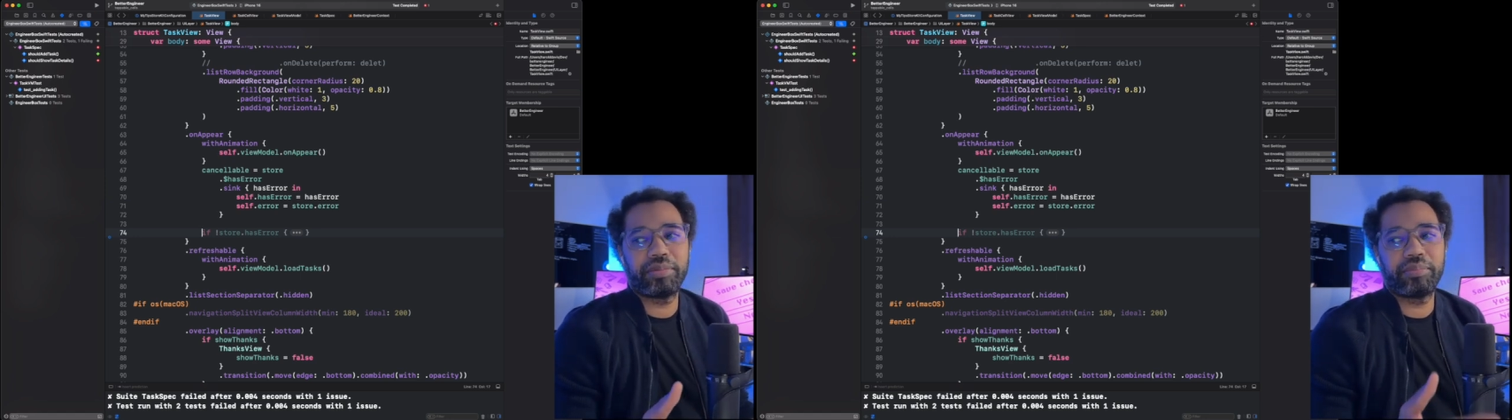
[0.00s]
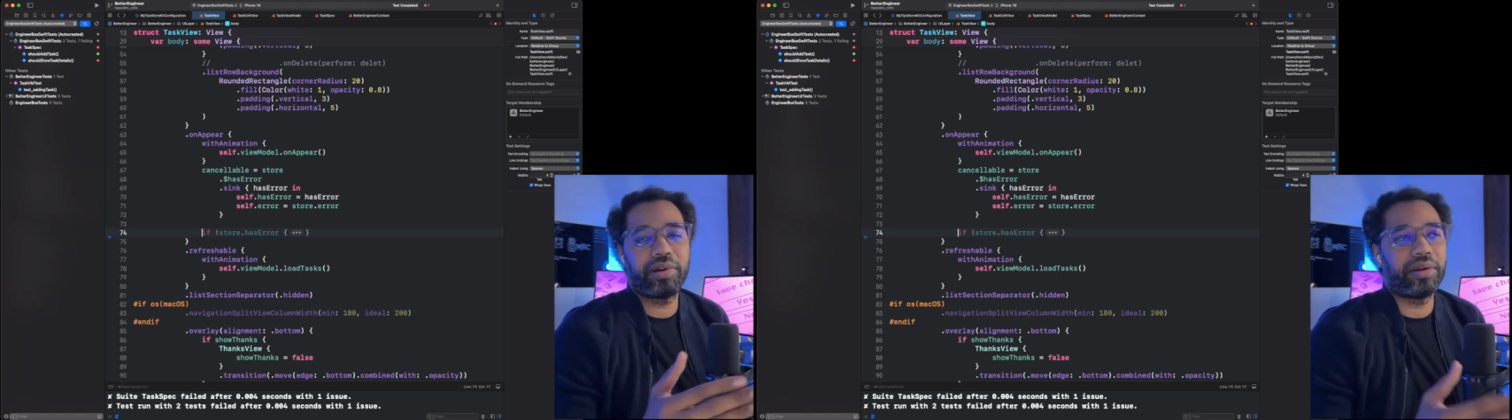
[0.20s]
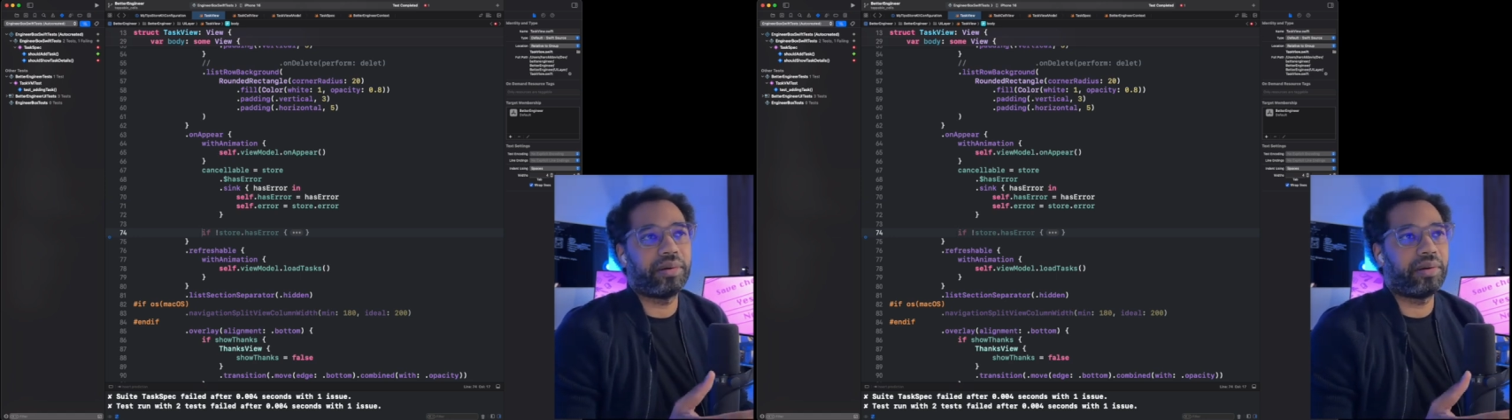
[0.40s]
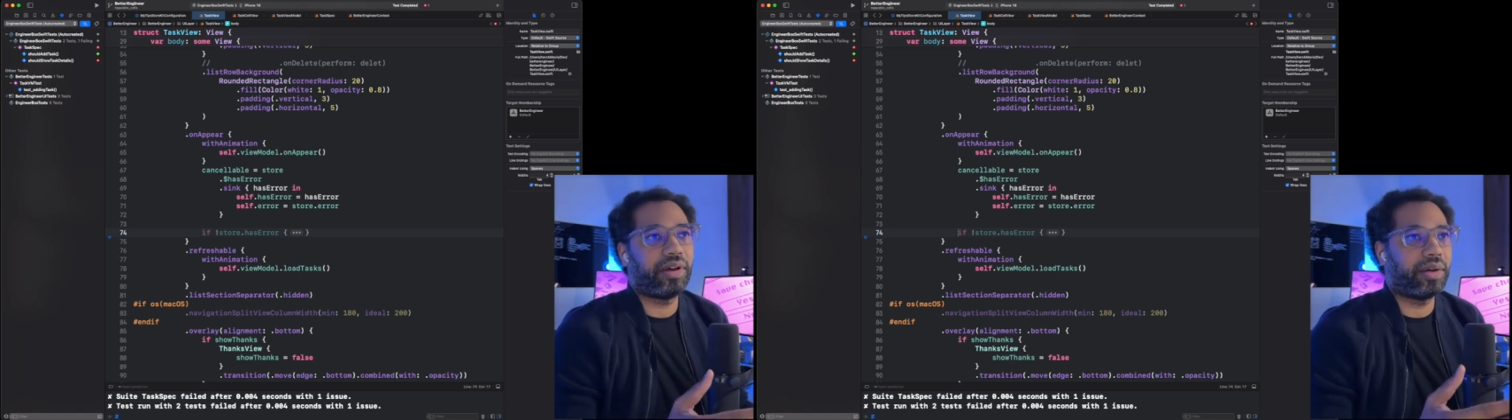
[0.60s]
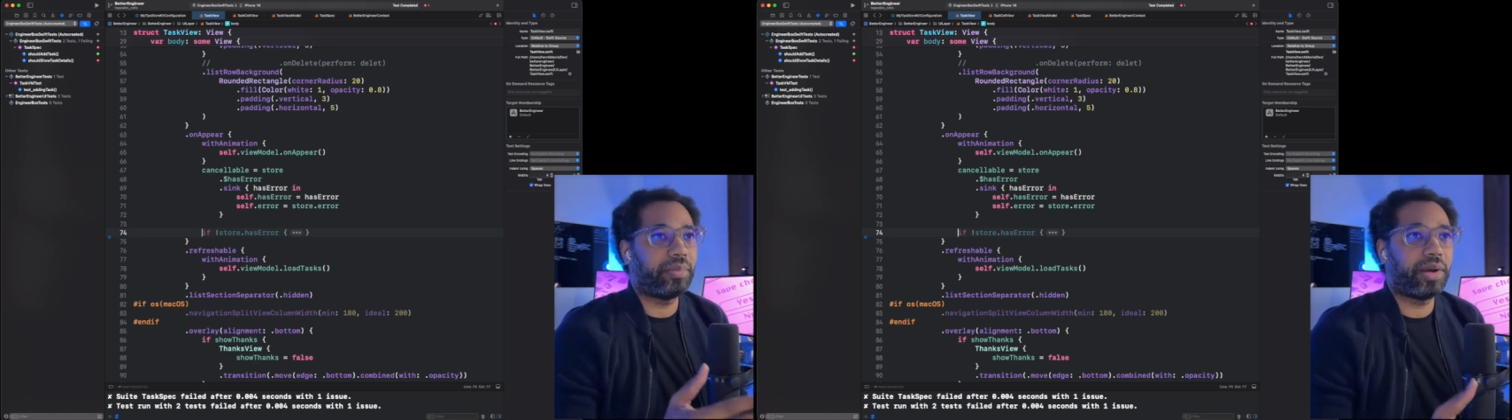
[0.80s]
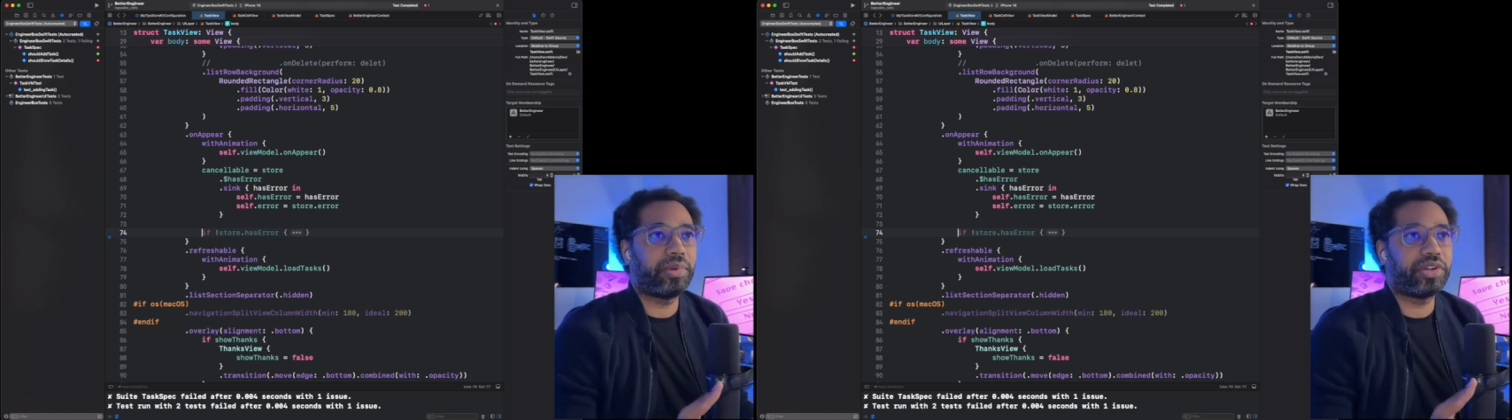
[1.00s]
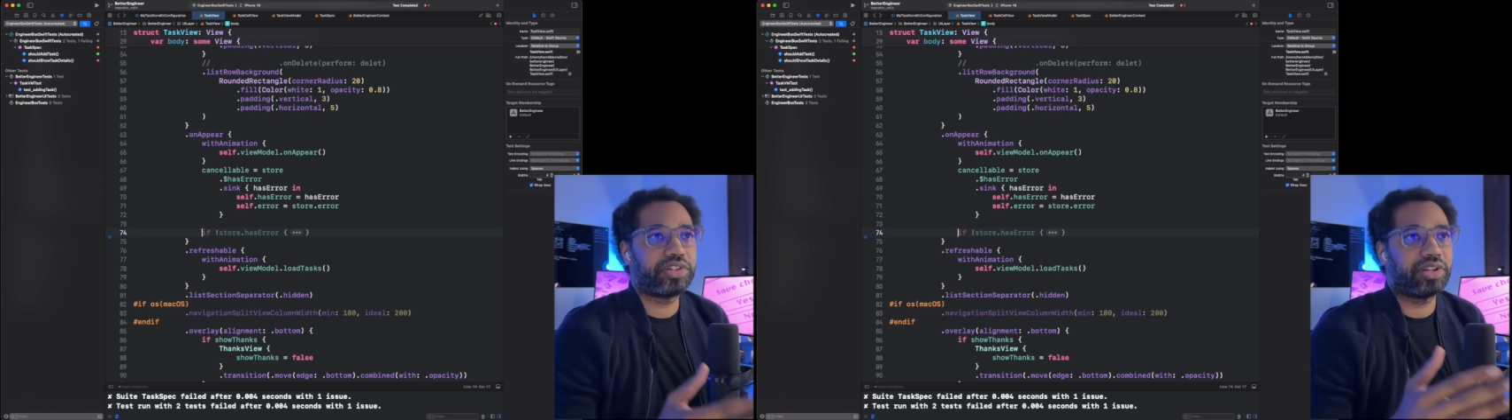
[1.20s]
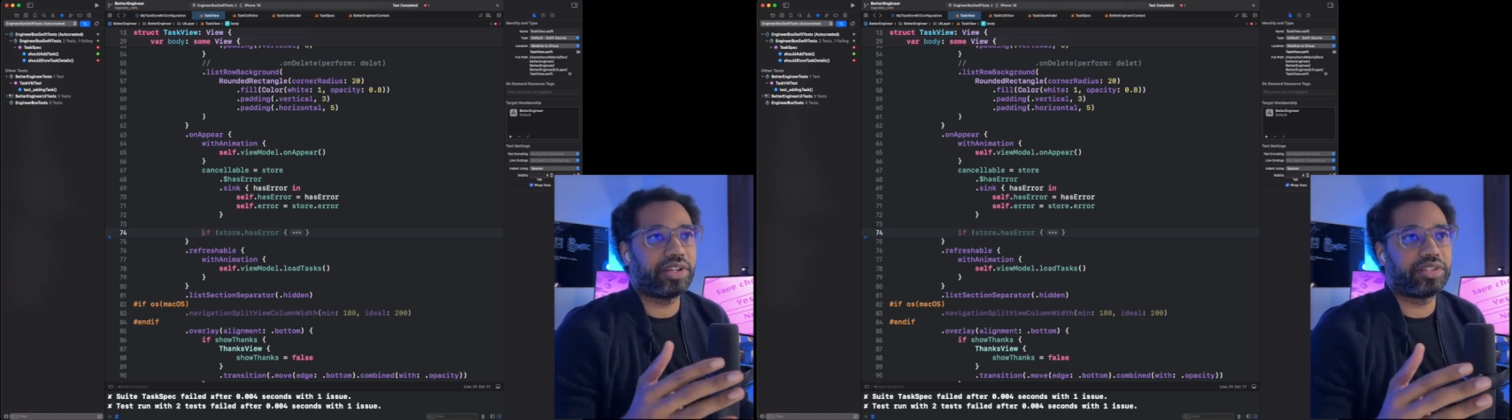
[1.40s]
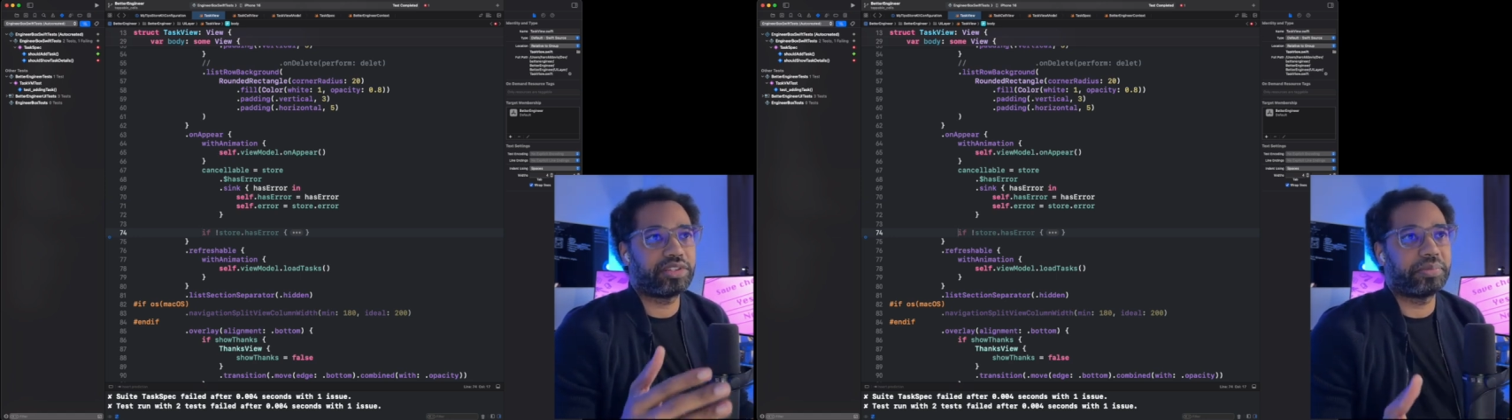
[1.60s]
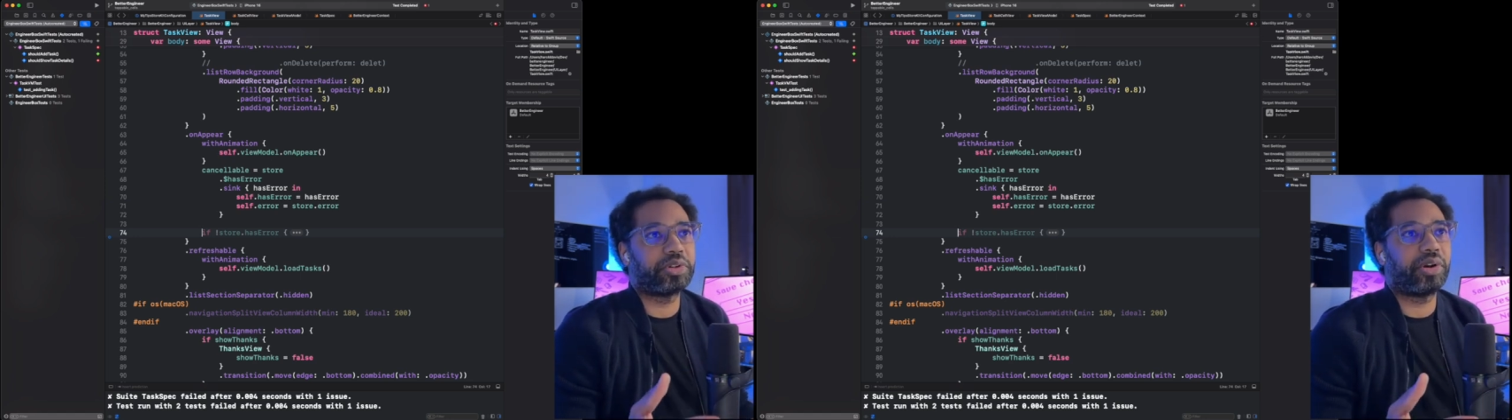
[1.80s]
publish and
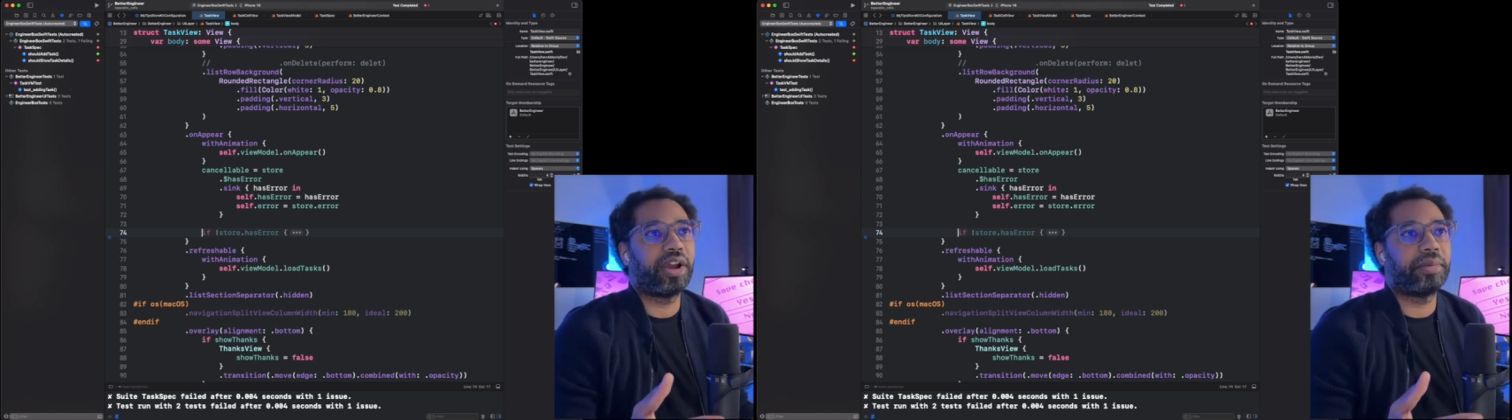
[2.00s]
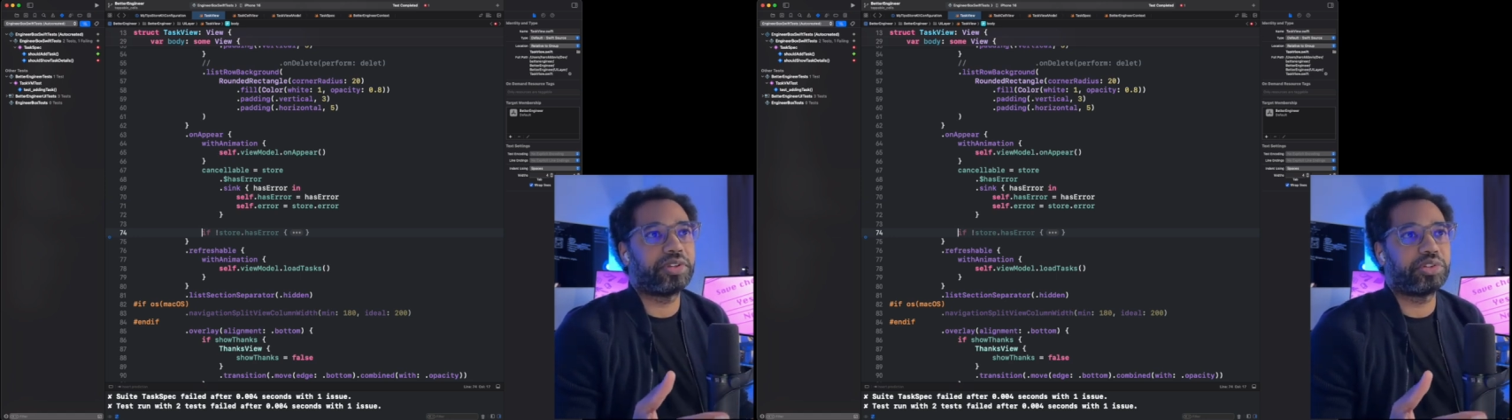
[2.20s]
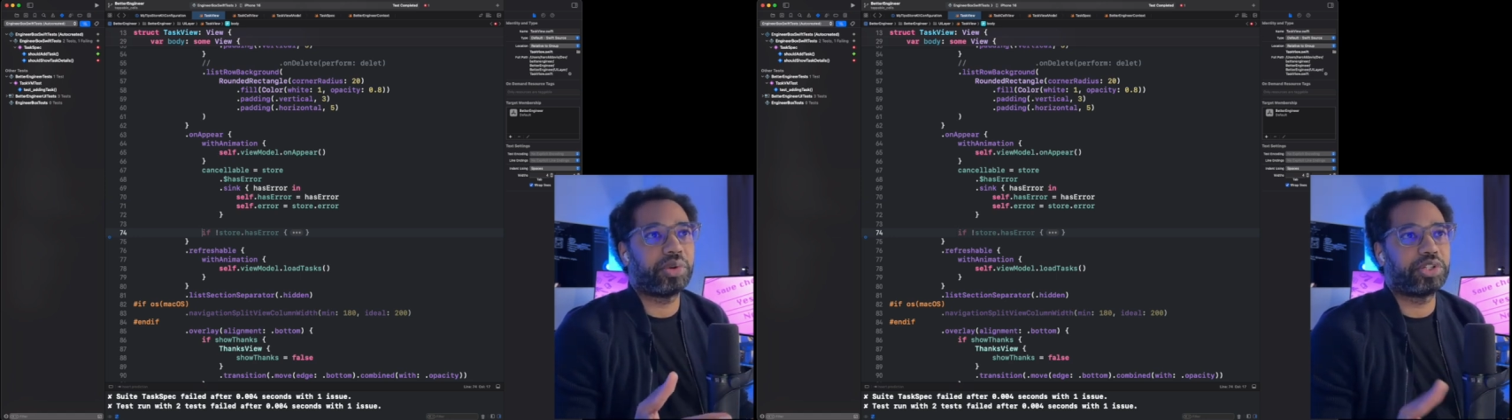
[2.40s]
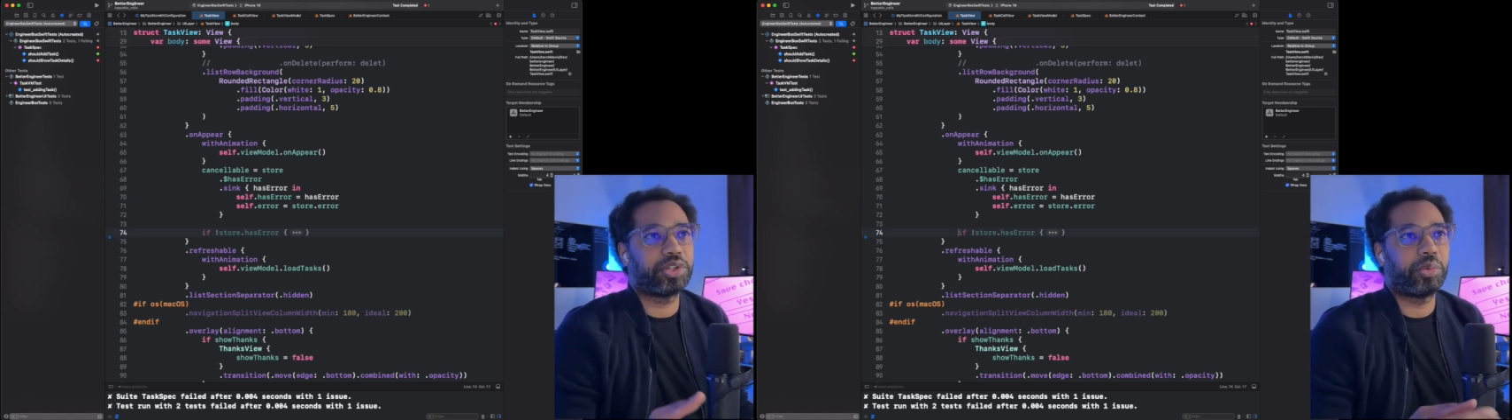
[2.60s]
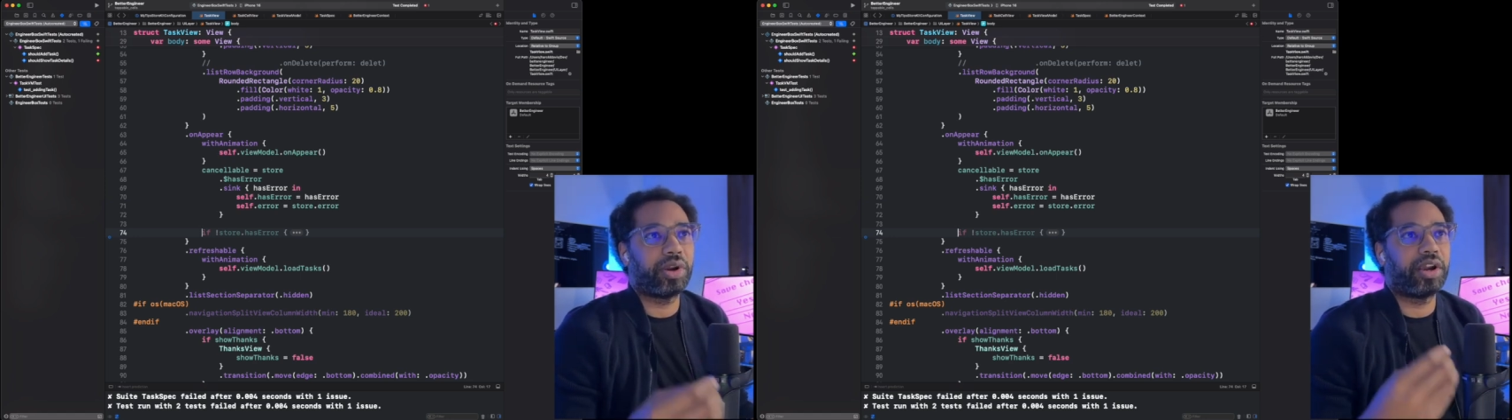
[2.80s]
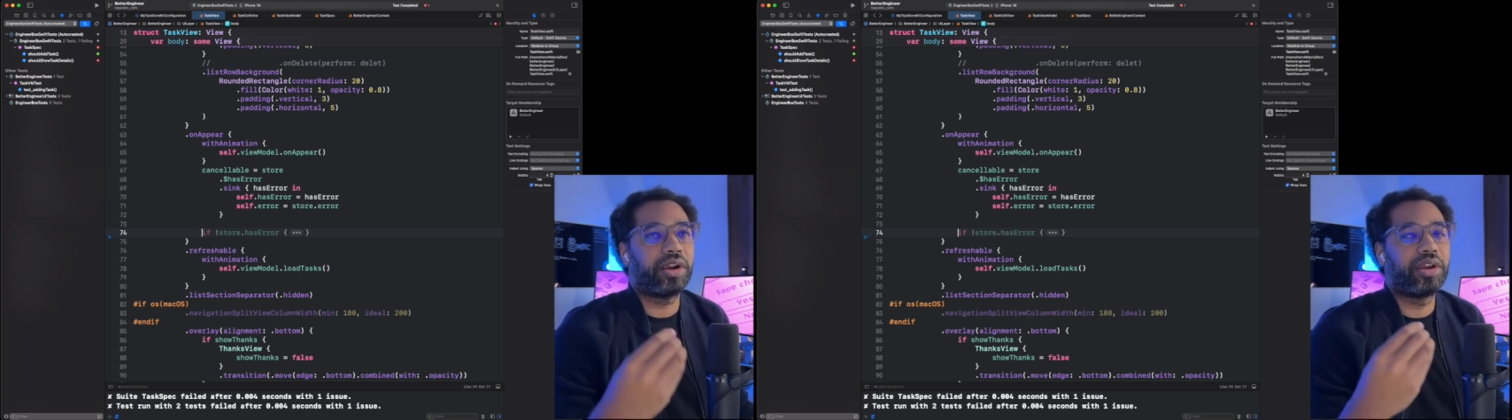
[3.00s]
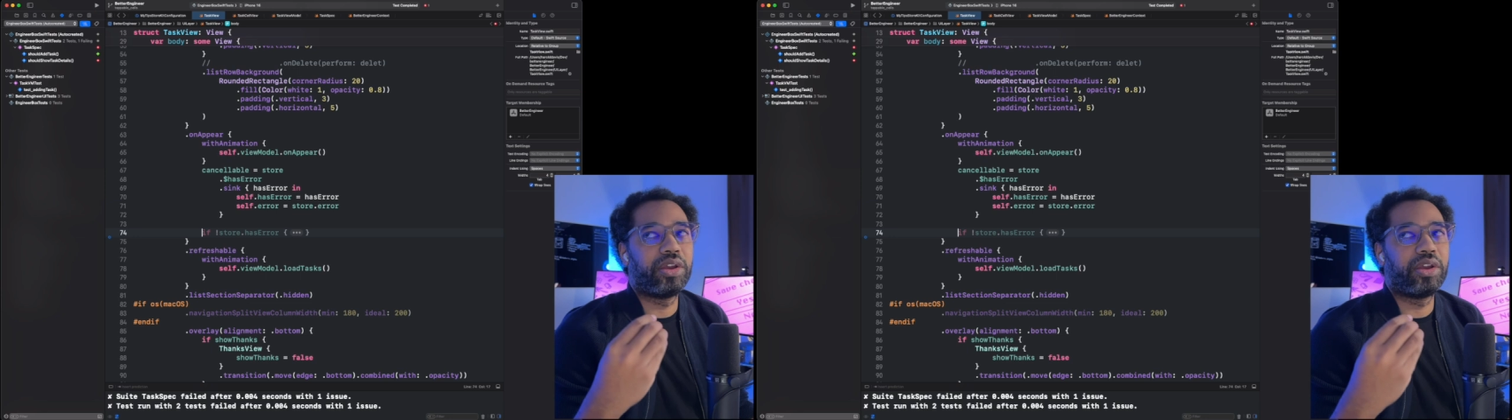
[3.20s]
subscribe situation, where